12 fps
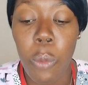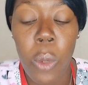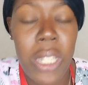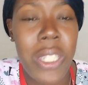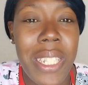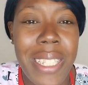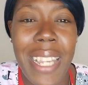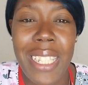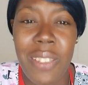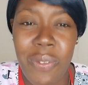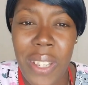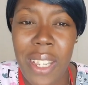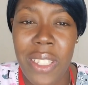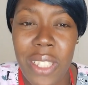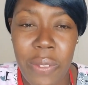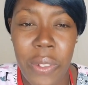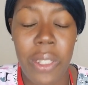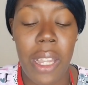What is the next phase
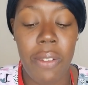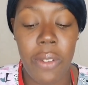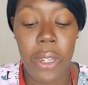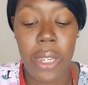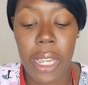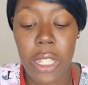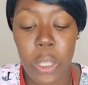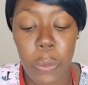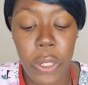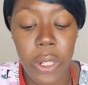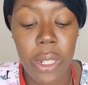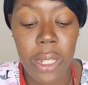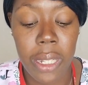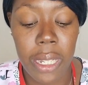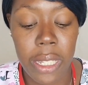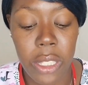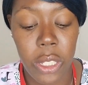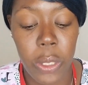of your life? Okay, so we're going to look
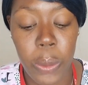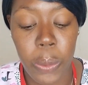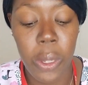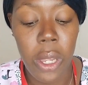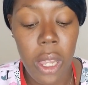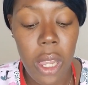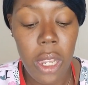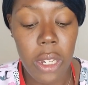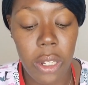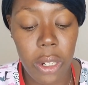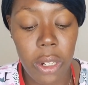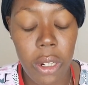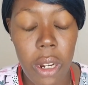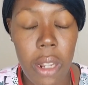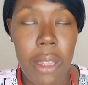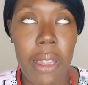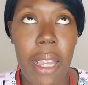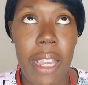into your
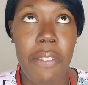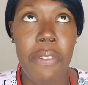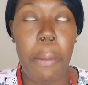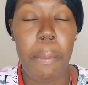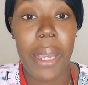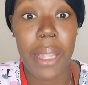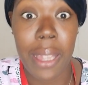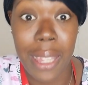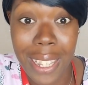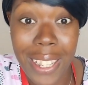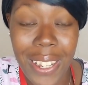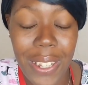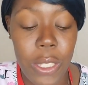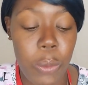life, my Leos.